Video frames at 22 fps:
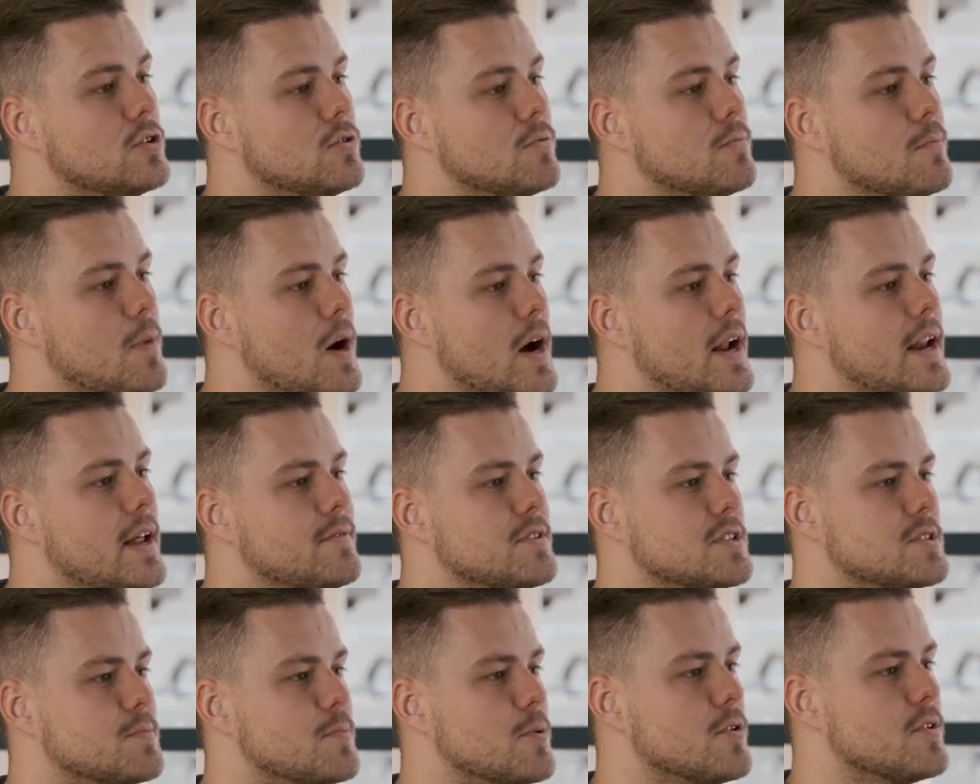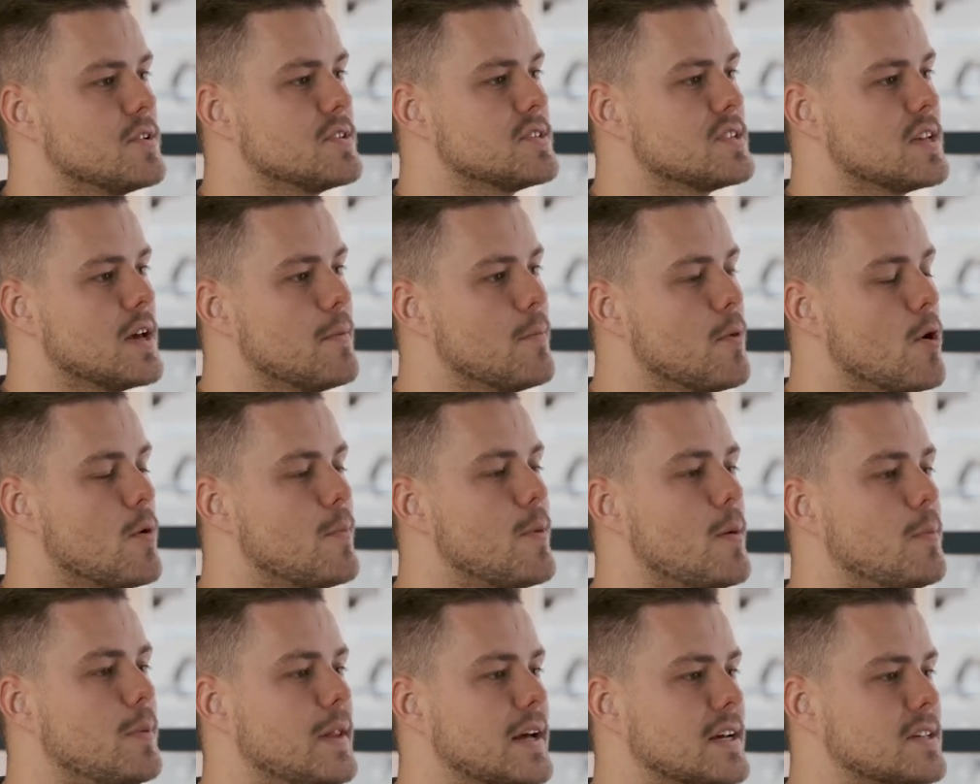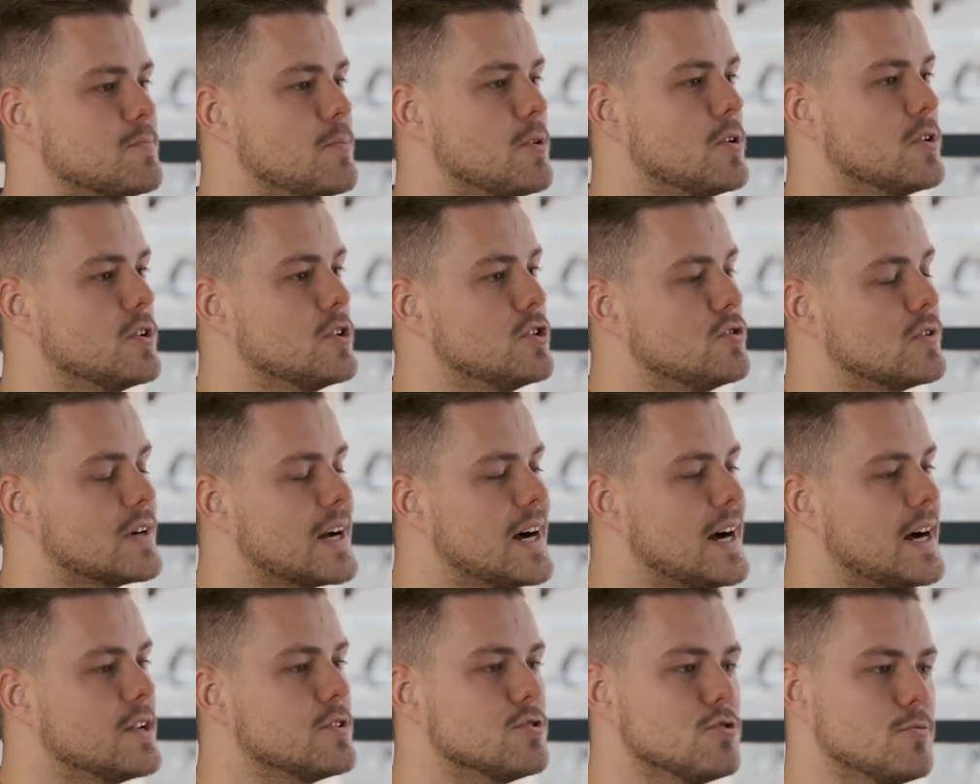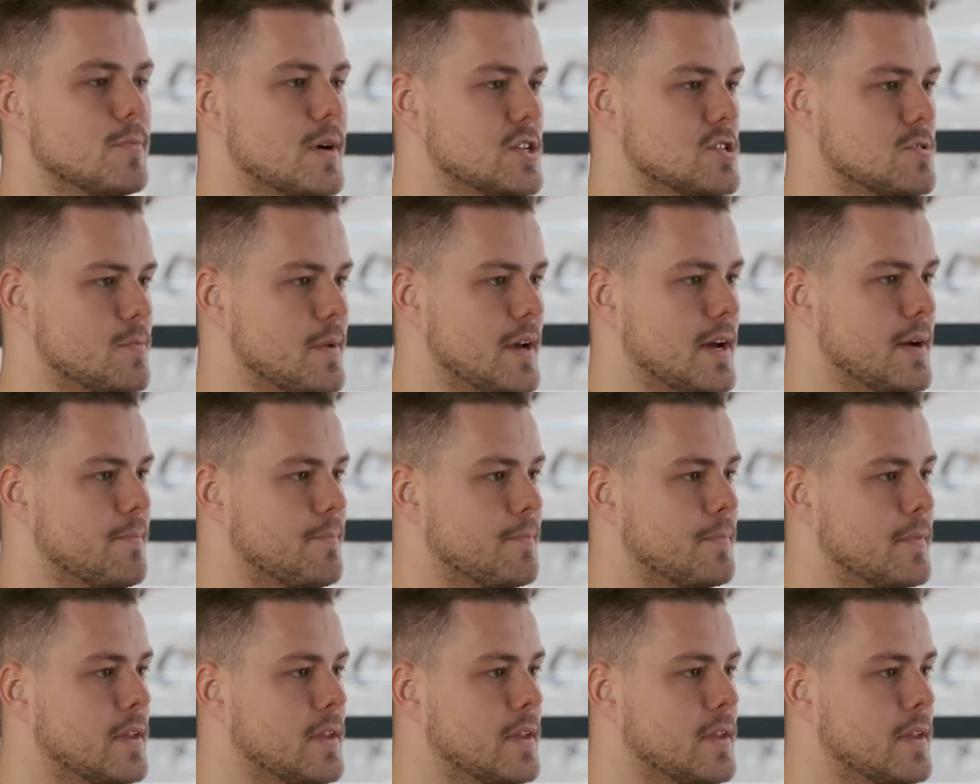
you might have experienced a mobile black spot you can't do much about.